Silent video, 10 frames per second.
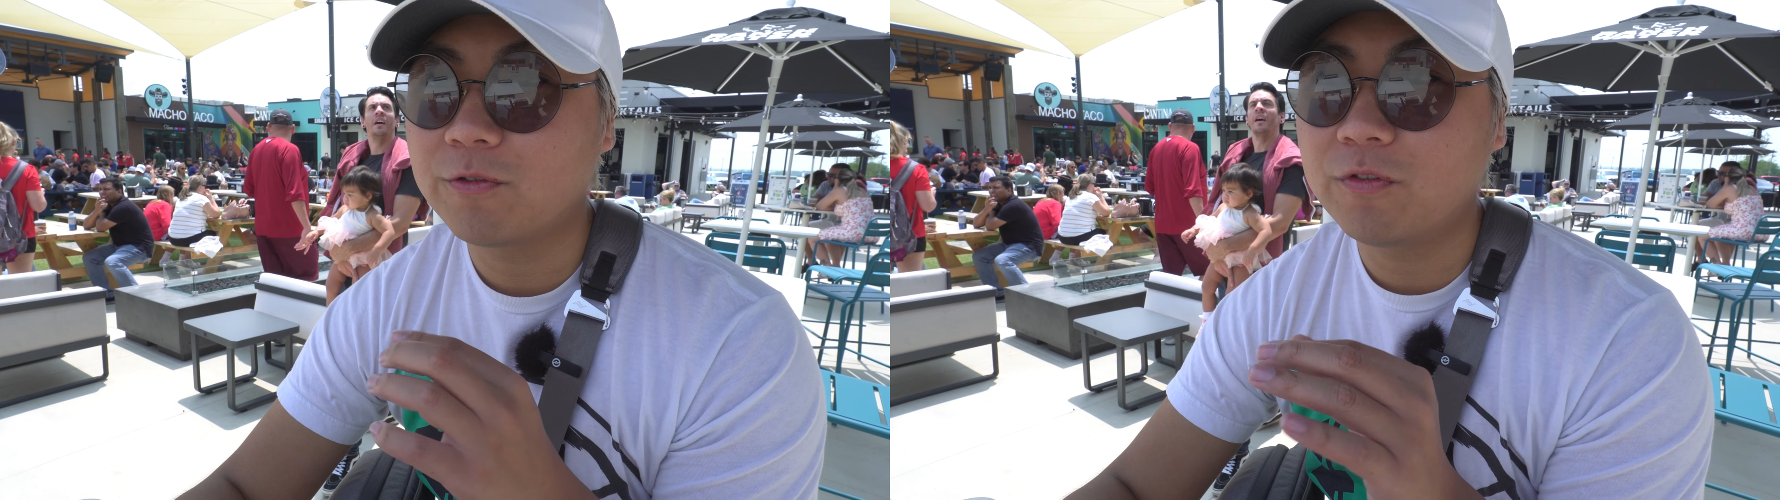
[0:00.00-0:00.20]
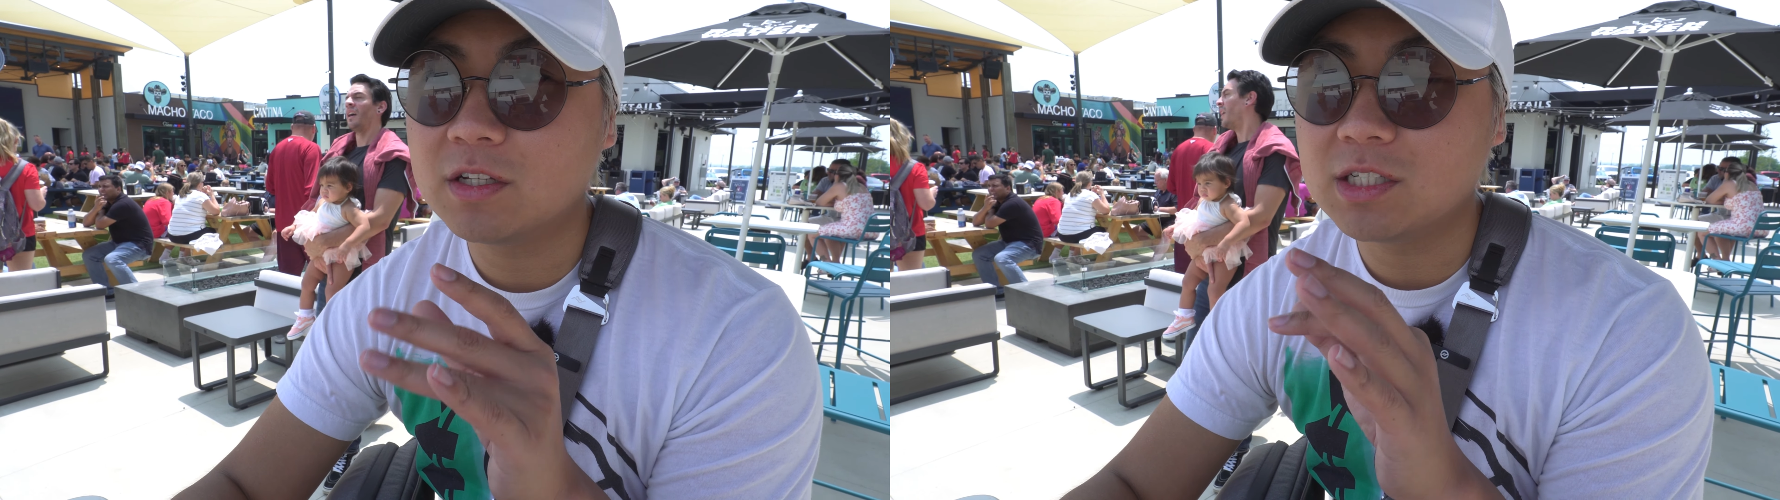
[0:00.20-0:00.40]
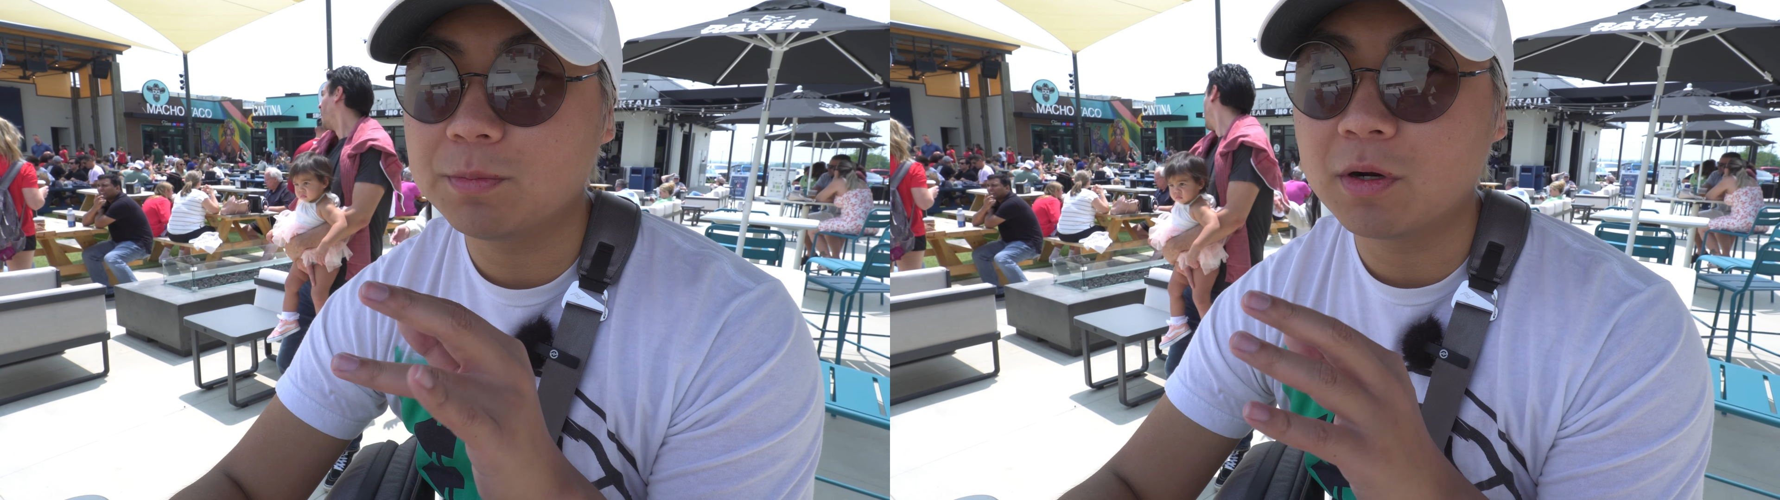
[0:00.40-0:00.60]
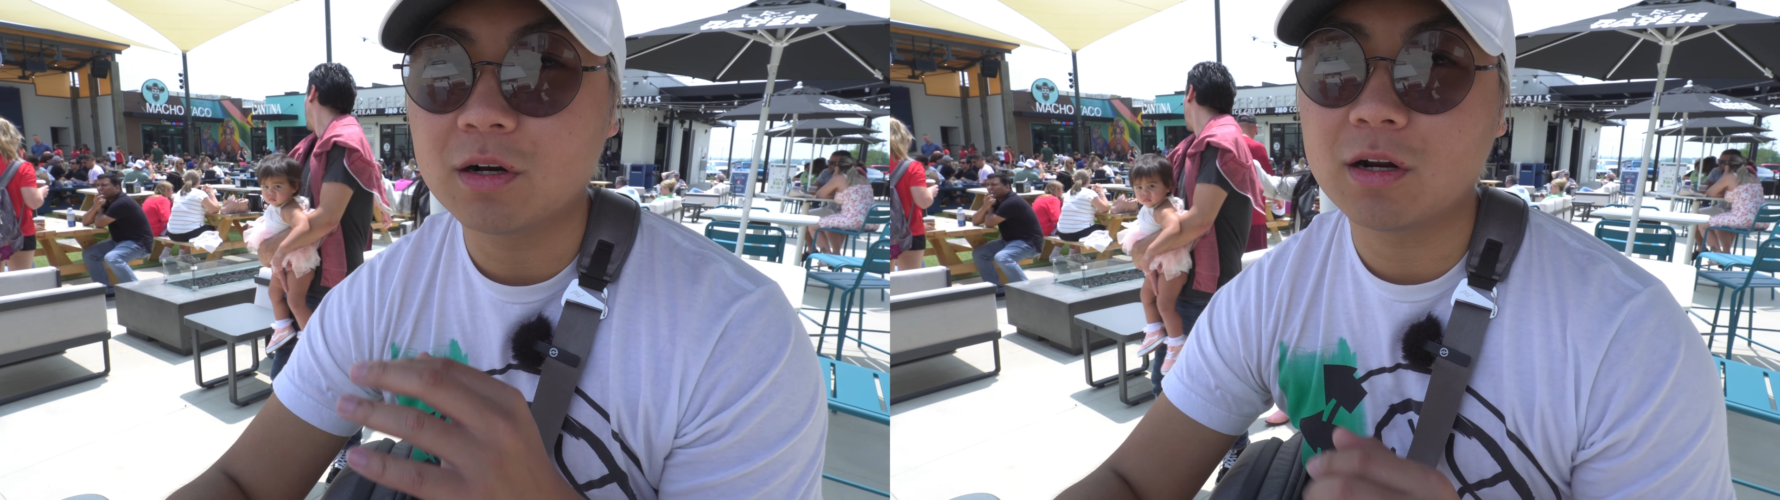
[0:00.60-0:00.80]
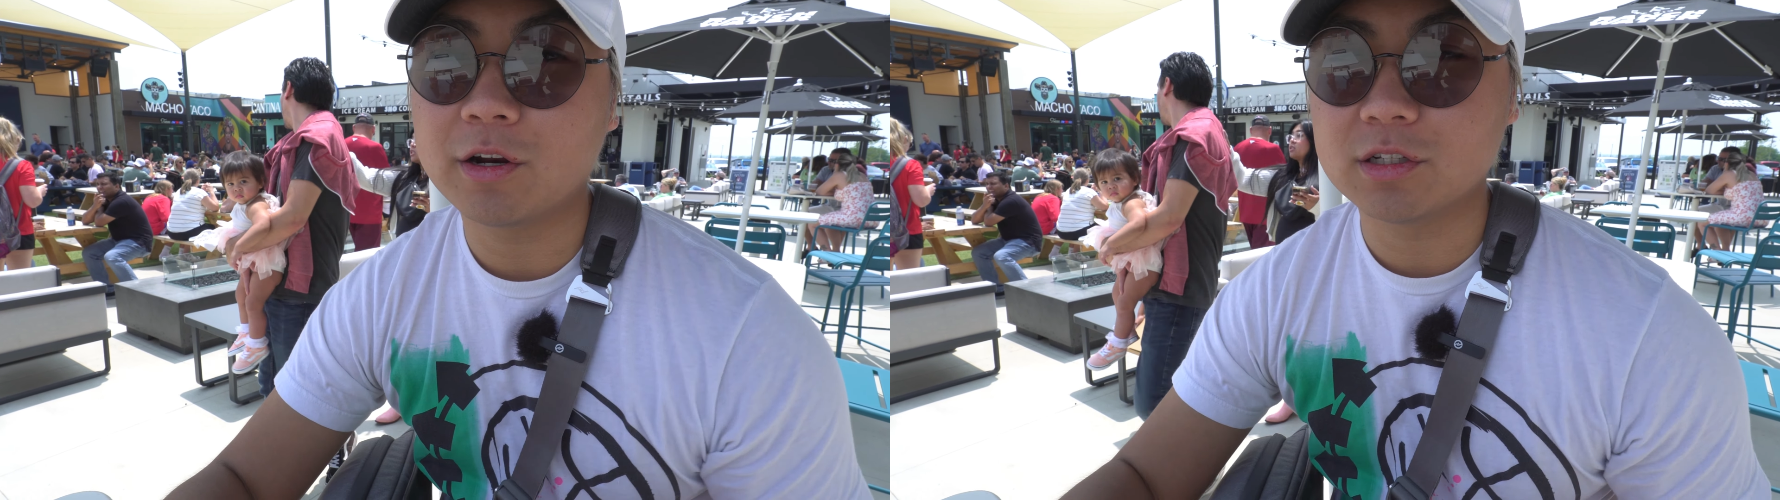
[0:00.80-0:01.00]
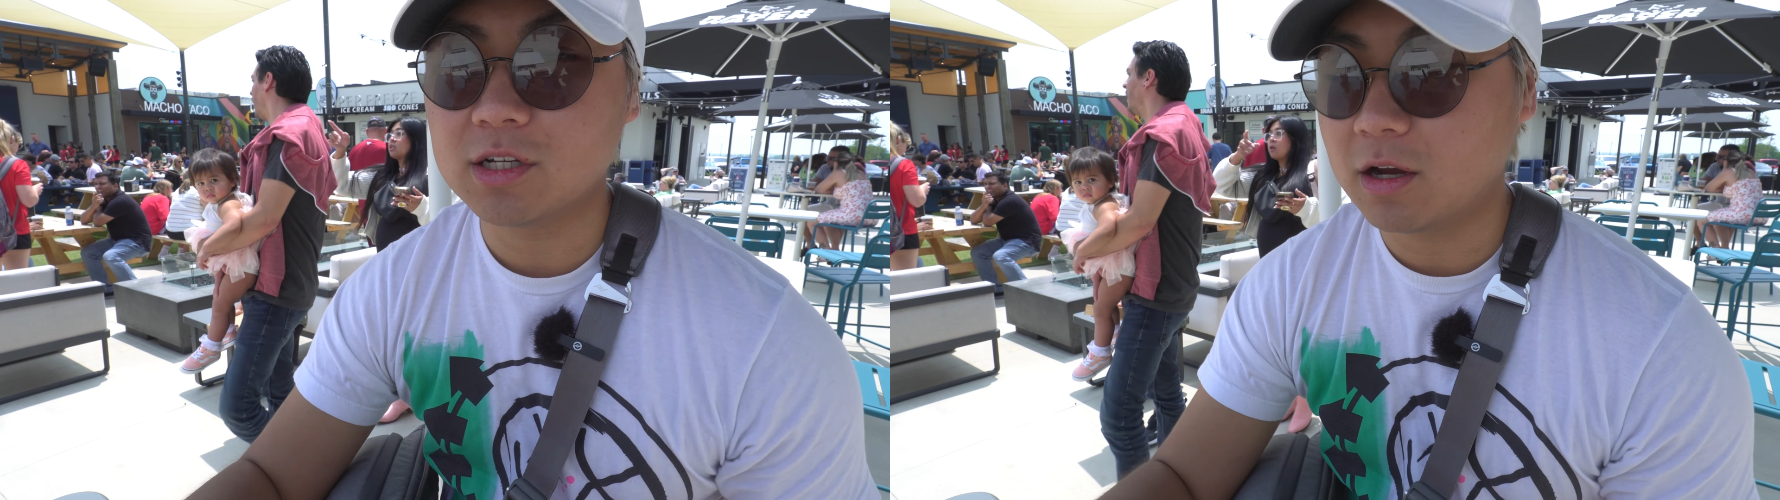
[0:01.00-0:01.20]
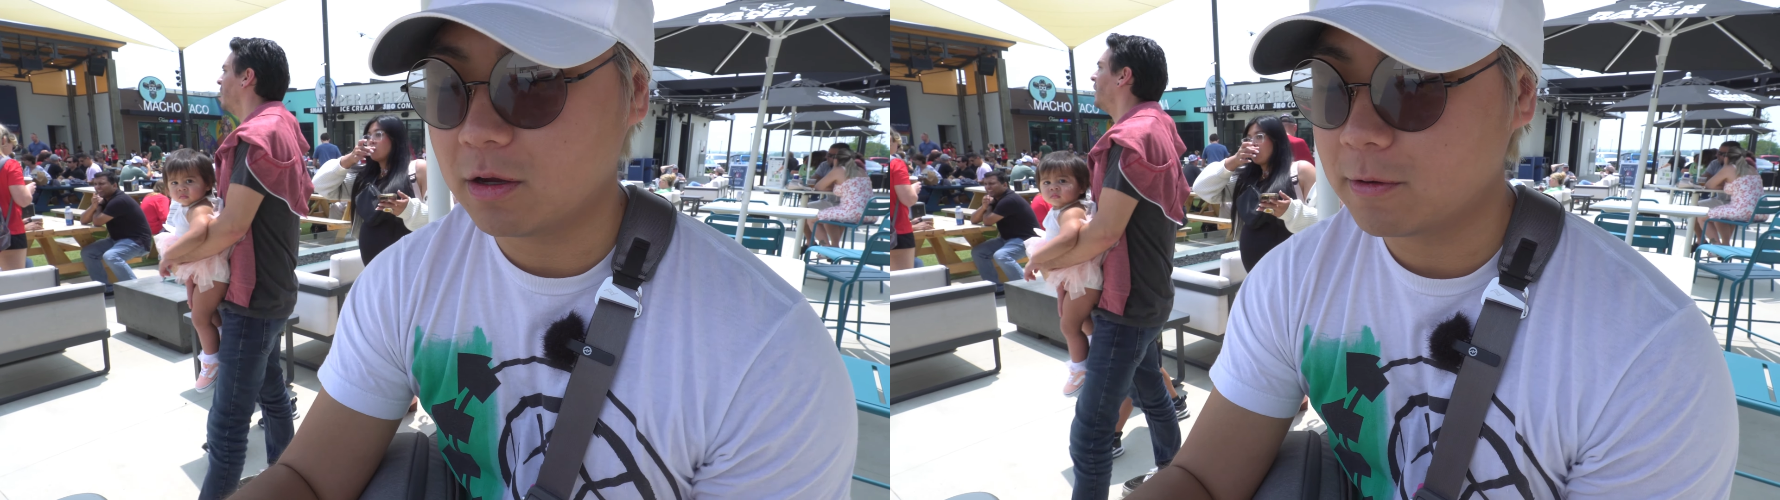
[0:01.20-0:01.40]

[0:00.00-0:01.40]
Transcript: fuzzy burn on your tongue.